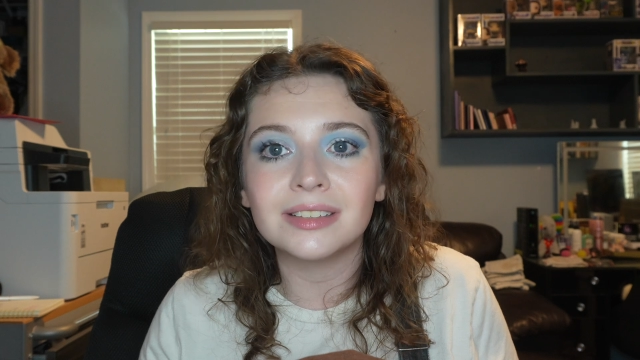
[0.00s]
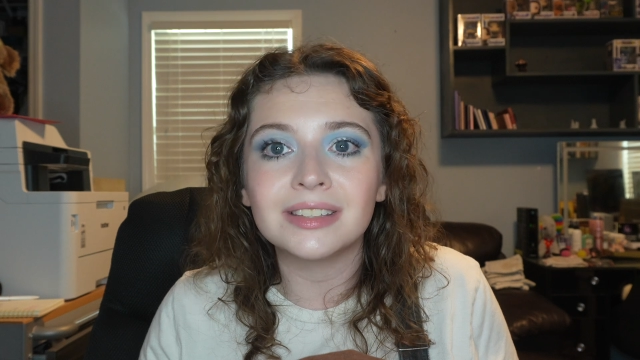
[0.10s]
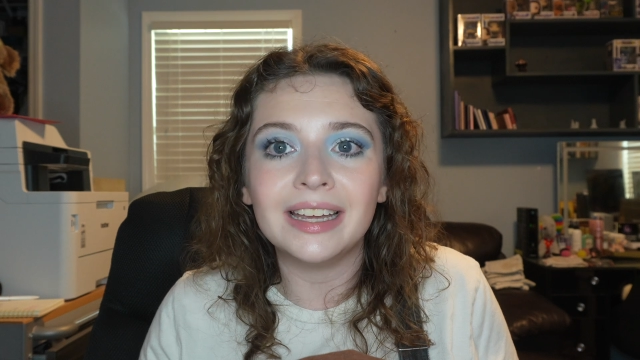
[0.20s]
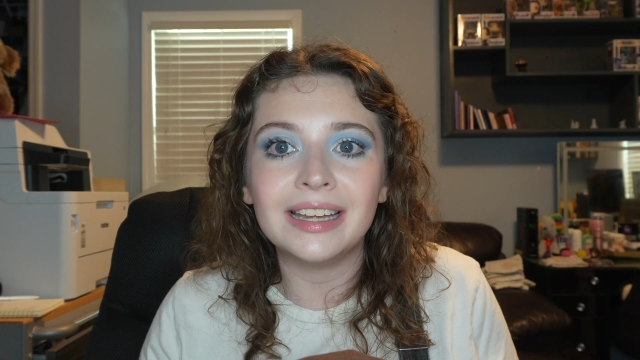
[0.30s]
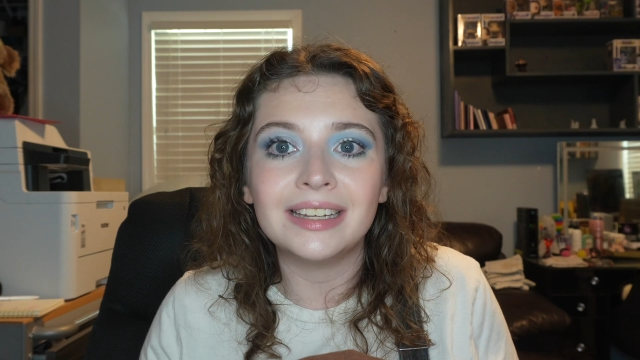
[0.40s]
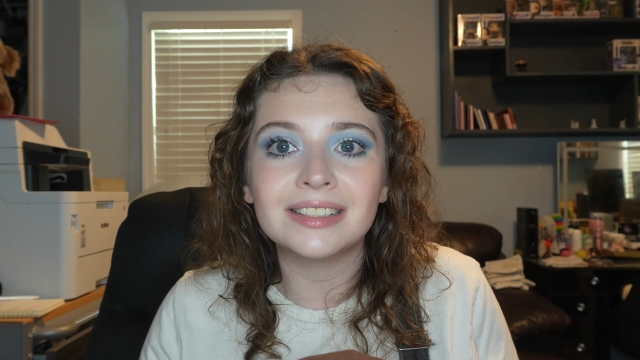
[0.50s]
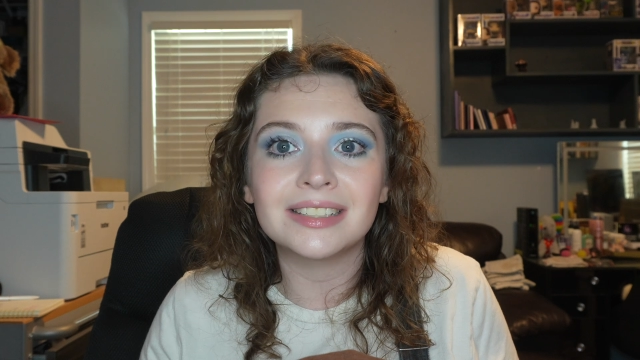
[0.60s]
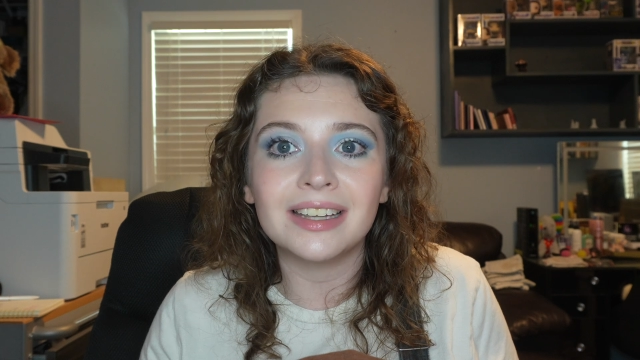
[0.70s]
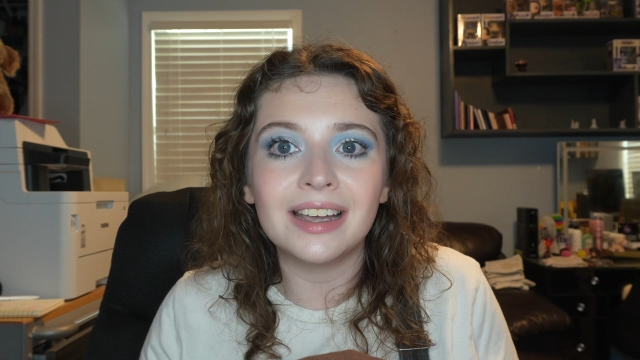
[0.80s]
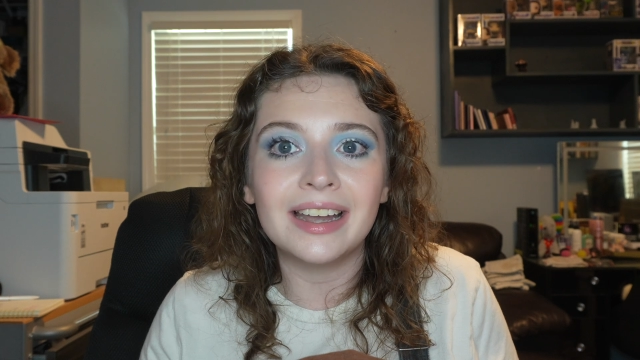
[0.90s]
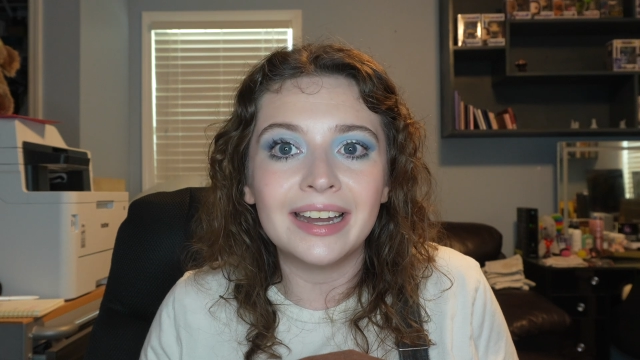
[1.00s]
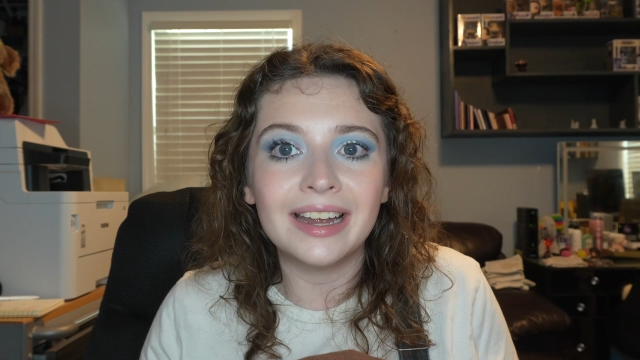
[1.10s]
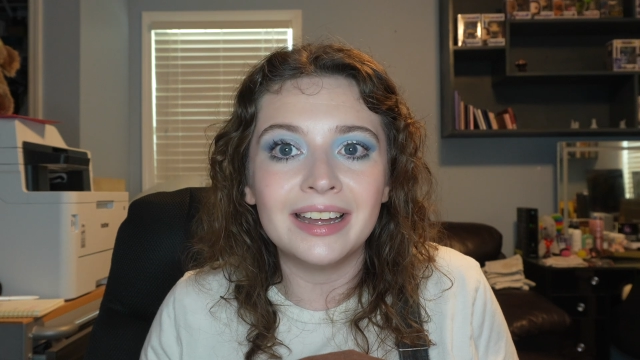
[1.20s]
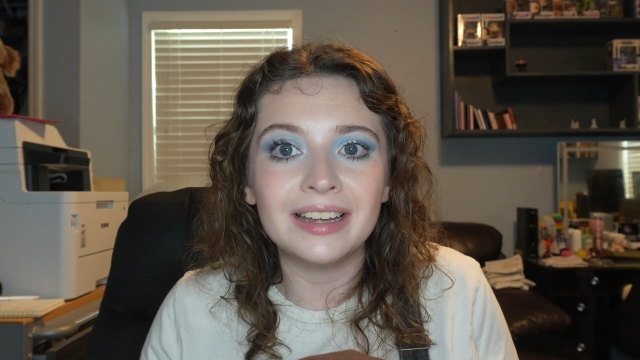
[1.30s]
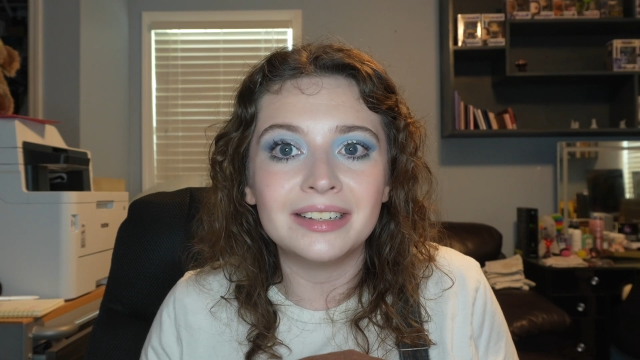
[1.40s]
that I
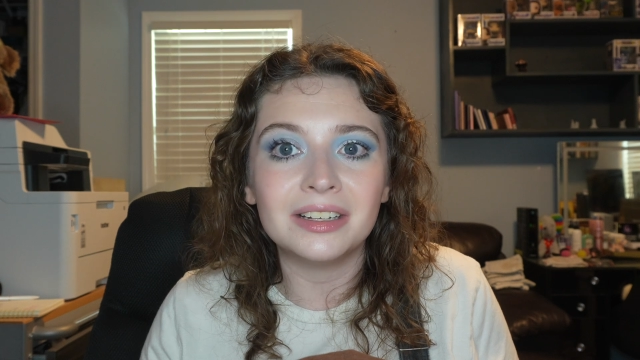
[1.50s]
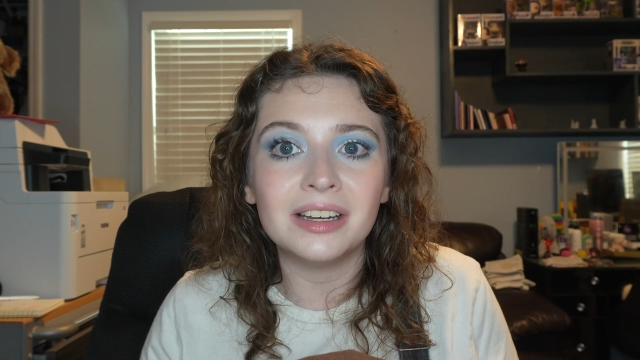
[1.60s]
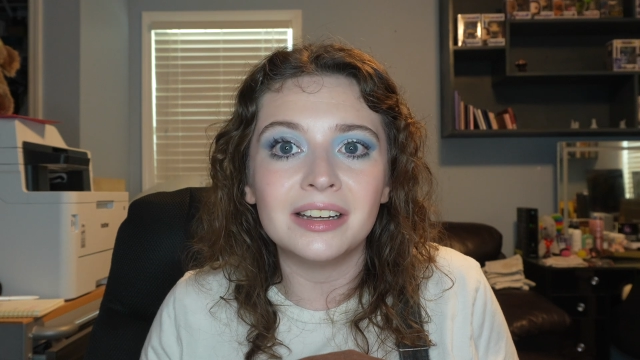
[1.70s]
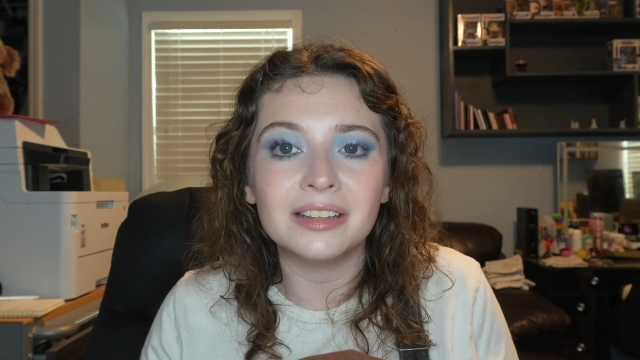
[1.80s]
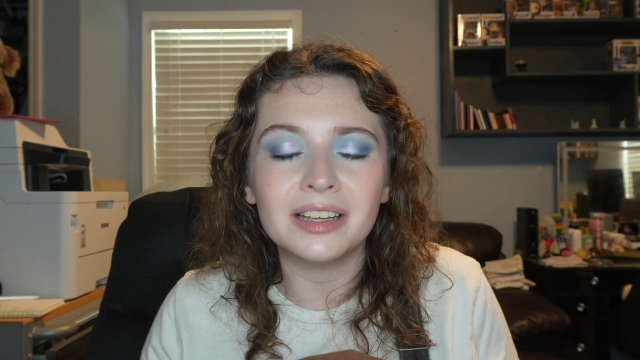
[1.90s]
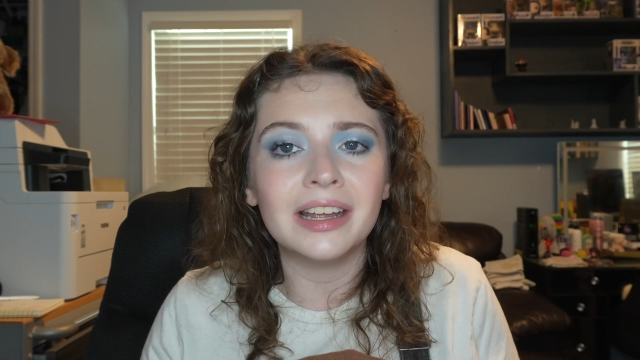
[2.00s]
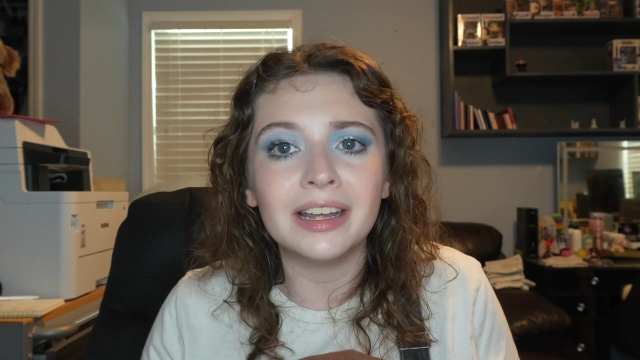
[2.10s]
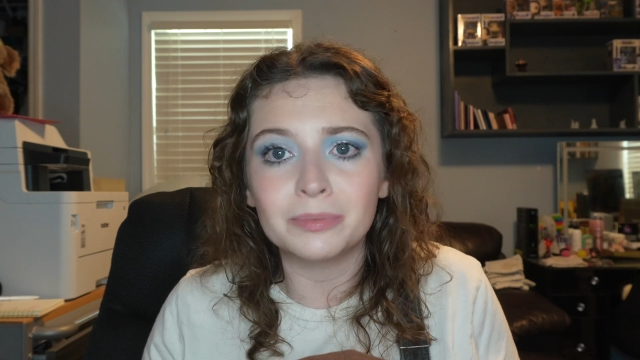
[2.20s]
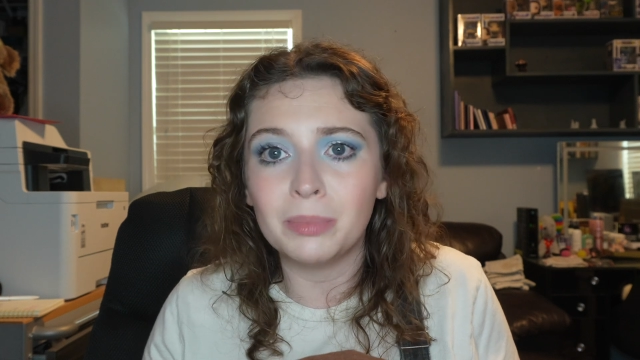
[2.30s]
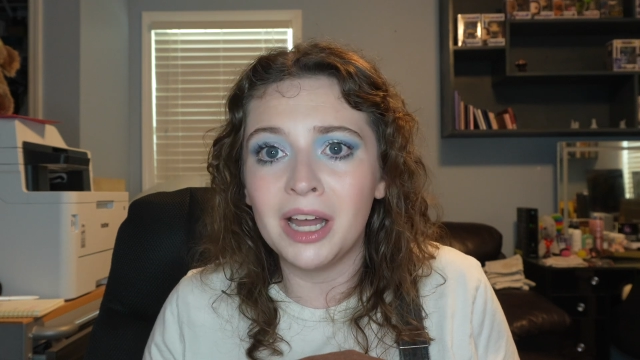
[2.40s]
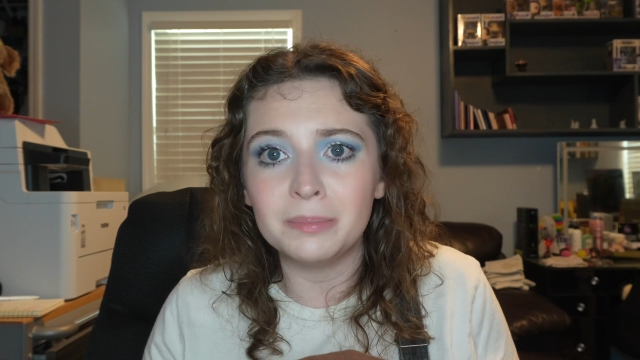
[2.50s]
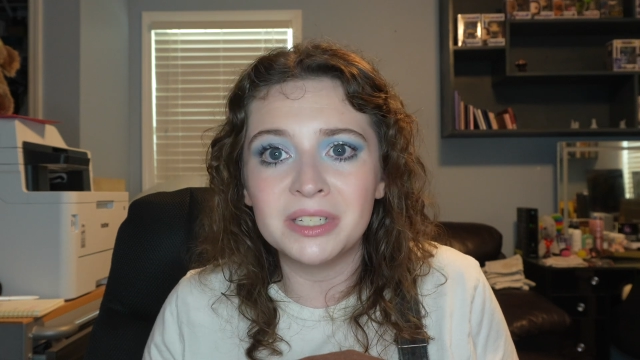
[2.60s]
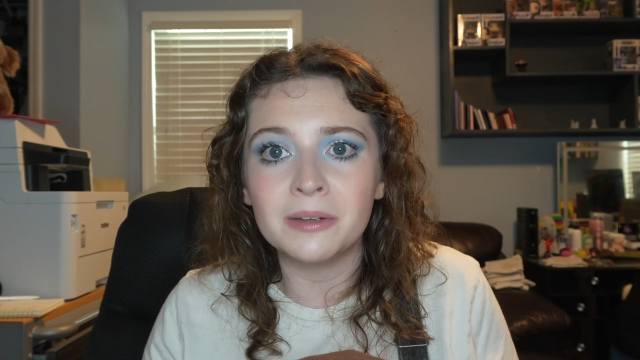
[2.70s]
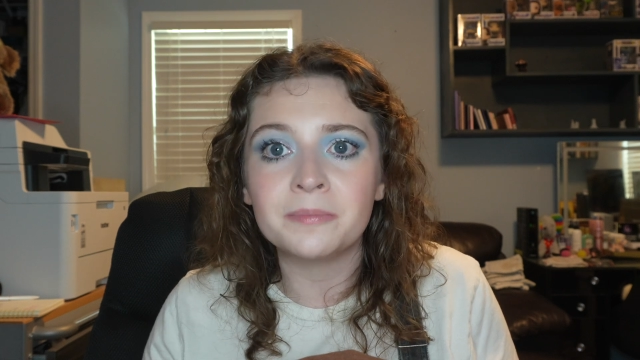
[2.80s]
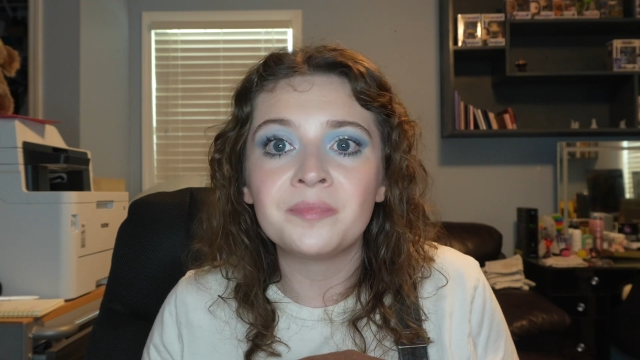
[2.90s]
had that had popped
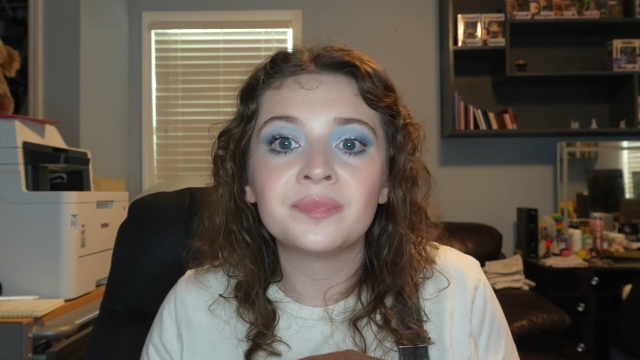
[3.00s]
up